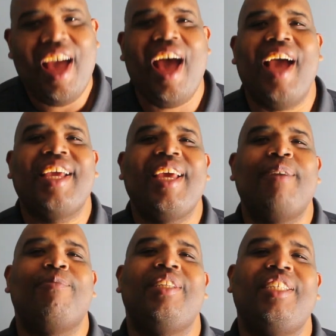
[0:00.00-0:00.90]
I
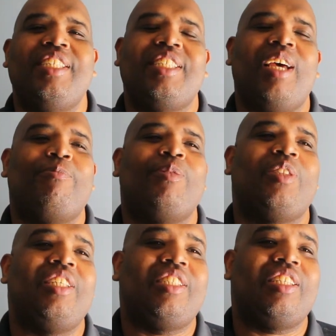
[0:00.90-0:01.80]
can't believe this
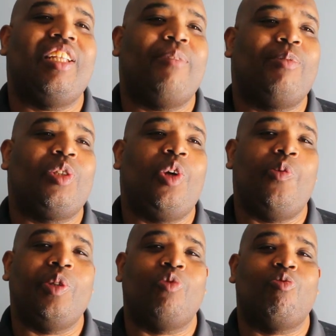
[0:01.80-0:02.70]
episode. This episode
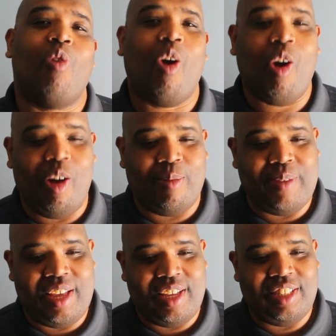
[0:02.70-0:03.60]
was raw,
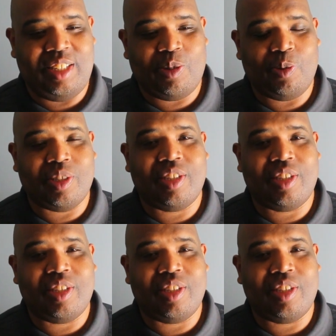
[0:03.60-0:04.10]
man. This was